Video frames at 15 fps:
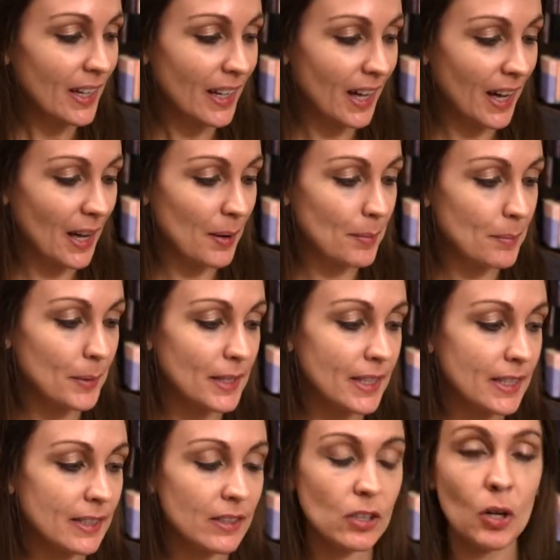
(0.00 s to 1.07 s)
But
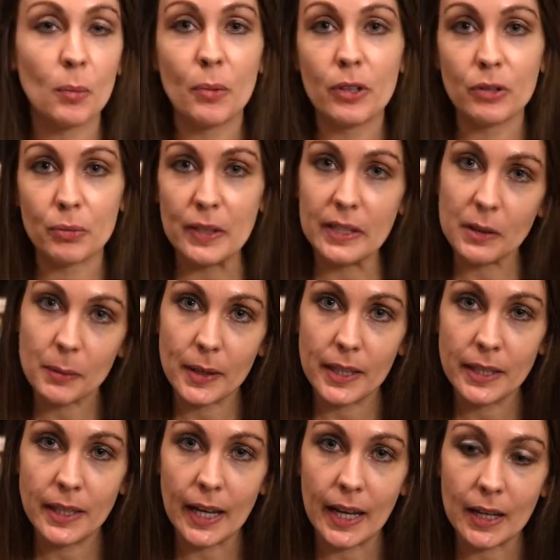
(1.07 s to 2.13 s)
this is her most recent
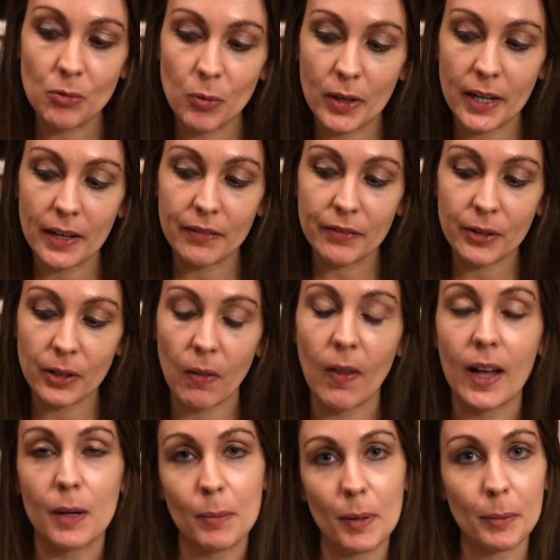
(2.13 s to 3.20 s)
one, and one I've heard a
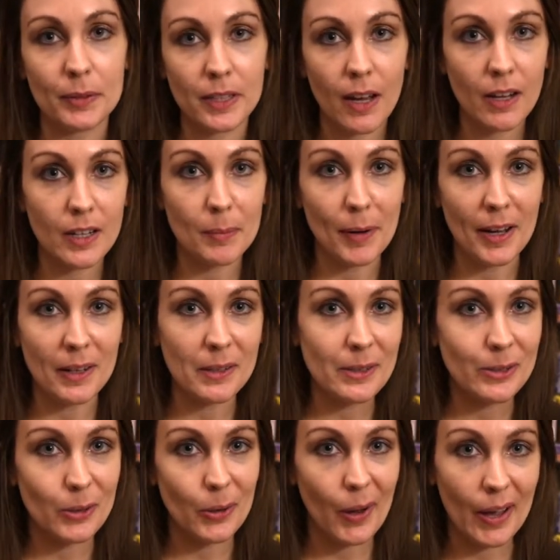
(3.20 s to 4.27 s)
lot of people talk about,
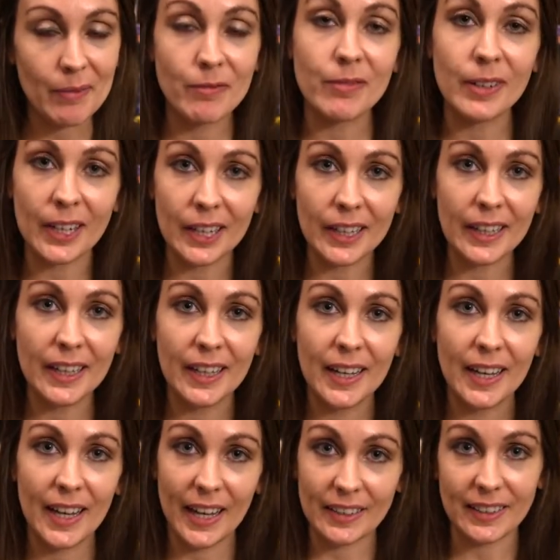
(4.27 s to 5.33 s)
so I'm very
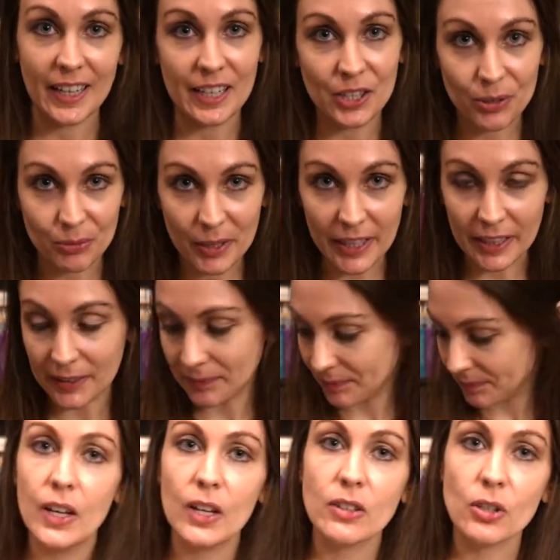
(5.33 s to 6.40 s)
excited to read it.
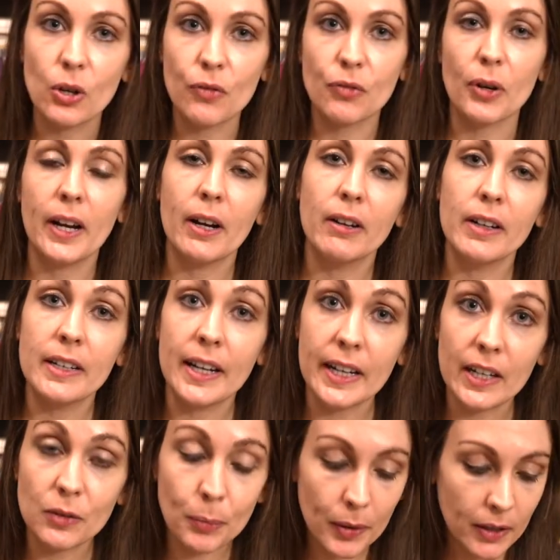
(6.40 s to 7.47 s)
So for Erin and
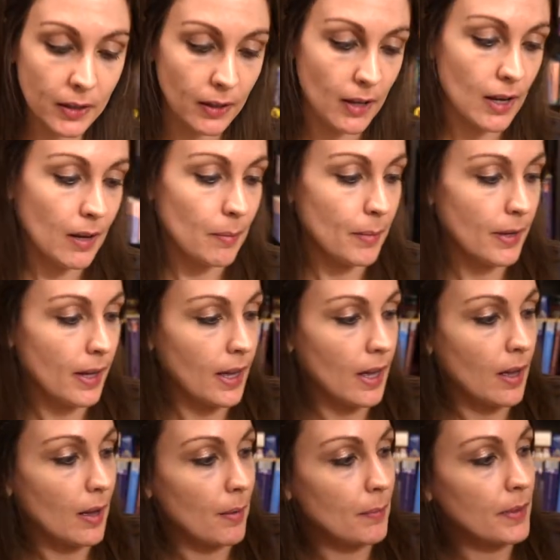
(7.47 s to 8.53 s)
Danny's book club,
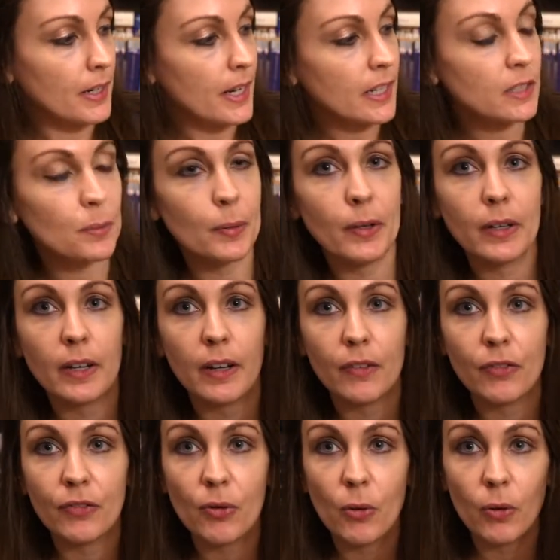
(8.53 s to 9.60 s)
the next book
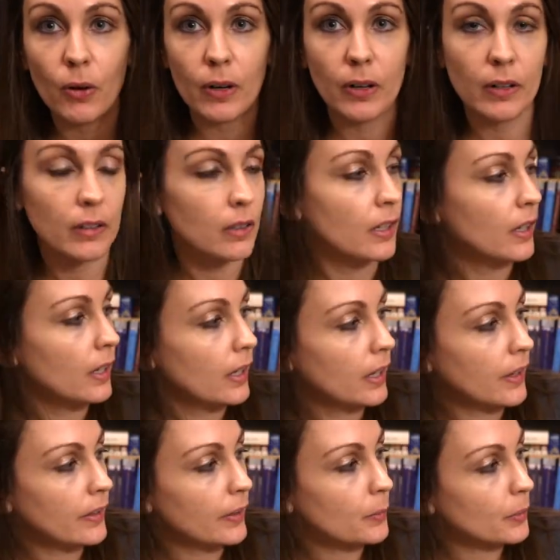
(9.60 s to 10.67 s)
for
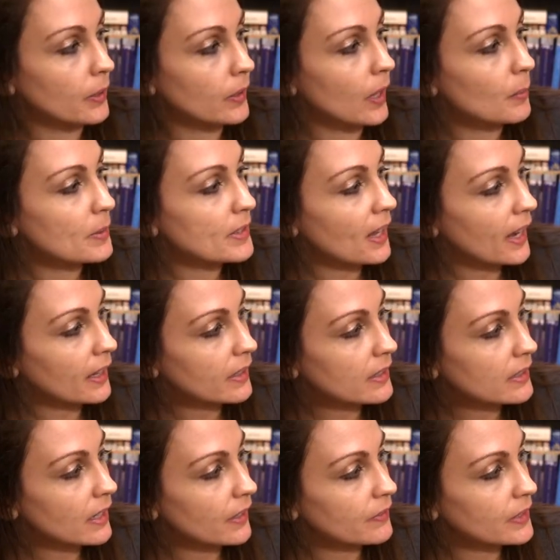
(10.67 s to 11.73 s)
their book club is
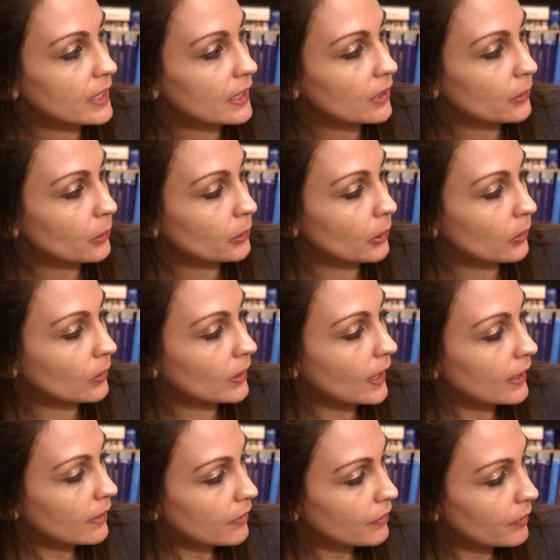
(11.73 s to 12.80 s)
Islands of Decolonial
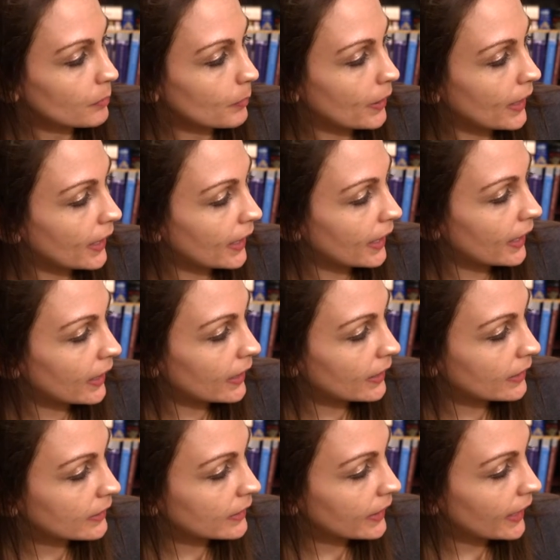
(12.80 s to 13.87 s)
Love by
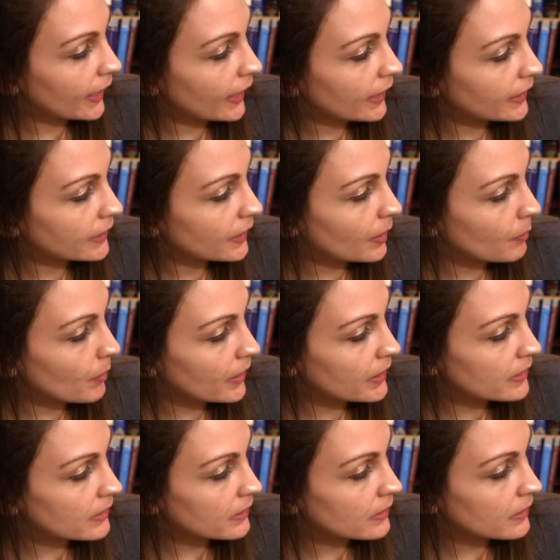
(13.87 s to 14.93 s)
Leanne
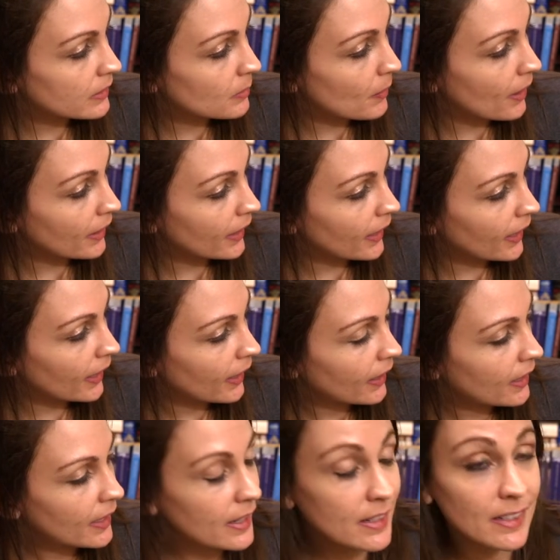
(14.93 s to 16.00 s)
Abetisumake
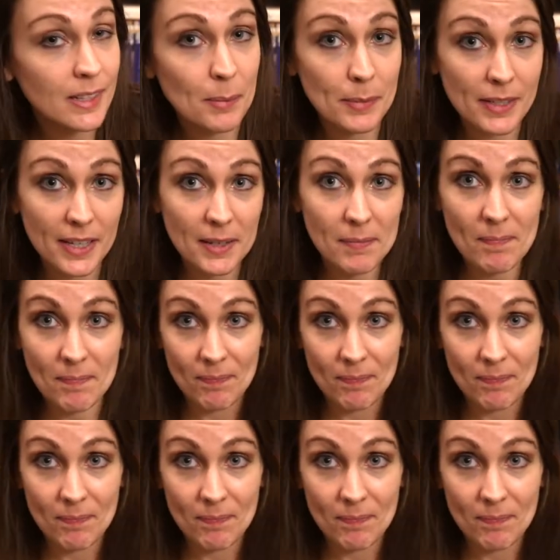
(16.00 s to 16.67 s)
Simpson.